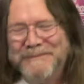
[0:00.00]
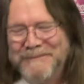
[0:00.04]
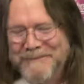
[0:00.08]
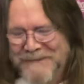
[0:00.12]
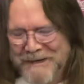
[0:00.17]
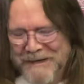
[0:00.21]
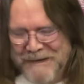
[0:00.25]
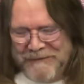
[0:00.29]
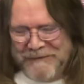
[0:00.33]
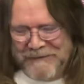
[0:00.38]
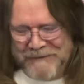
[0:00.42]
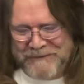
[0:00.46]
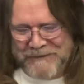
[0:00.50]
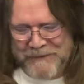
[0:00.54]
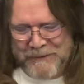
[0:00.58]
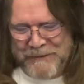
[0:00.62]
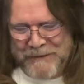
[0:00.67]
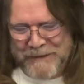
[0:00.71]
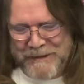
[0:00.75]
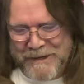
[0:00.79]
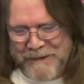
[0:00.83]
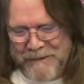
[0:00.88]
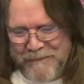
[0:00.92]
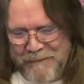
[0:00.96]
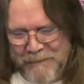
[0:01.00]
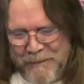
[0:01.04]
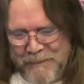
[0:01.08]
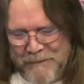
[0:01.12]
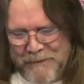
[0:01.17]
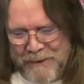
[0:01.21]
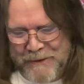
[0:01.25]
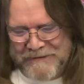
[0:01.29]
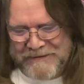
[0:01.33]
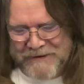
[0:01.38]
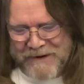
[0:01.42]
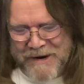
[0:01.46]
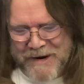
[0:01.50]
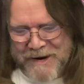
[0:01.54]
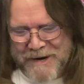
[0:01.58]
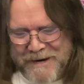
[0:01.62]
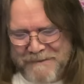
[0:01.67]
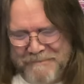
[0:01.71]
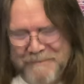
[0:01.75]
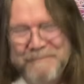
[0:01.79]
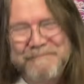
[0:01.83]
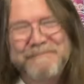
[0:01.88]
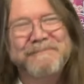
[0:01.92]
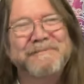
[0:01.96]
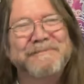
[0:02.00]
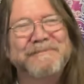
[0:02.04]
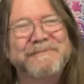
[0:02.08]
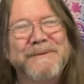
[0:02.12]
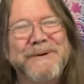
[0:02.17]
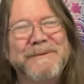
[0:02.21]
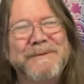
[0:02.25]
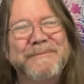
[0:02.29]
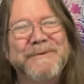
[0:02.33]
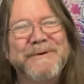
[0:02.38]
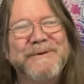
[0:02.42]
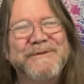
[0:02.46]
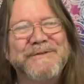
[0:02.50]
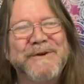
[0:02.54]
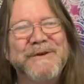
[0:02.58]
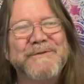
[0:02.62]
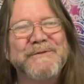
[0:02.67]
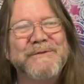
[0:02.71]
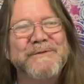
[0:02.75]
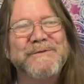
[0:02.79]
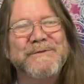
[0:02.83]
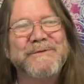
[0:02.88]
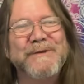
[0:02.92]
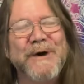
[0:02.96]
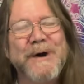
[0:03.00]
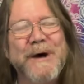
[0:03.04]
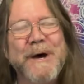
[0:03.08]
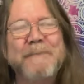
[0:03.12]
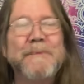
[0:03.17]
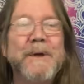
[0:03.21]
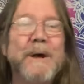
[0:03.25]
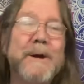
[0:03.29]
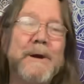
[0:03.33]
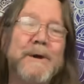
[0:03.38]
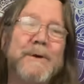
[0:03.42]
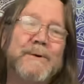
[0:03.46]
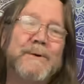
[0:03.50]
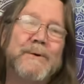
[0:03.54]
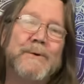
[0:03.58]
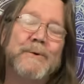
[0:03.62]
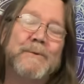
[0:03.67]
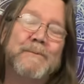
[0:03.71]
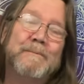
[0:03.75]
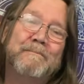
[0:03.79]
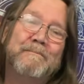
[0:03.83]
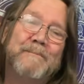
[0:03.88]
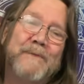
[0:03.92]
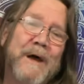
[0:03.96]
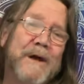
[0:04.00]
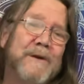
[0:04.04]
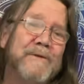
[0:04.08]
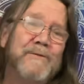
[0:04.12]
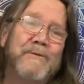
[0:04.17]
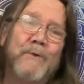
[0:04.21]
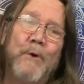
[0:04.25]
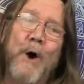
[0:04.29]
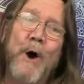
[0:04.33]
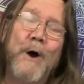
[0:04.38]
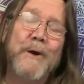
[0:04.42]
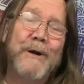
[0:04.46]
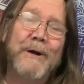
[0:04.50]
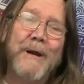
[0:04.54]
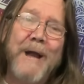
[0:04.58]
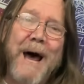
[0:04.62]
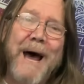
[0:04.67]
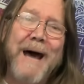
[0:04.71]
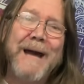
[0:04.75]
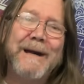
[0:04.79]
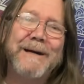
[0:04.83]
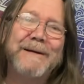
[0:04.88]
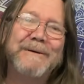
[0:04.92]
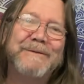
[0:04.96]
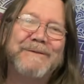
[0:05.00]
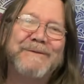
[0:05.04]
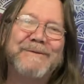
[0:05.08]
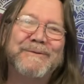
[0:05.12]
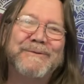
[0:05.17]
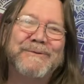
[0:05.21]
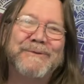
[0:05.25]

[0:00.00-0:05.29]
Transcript: Thanks for tuning in one more time. I appreciate your time, that I do. Thanks for all your likes.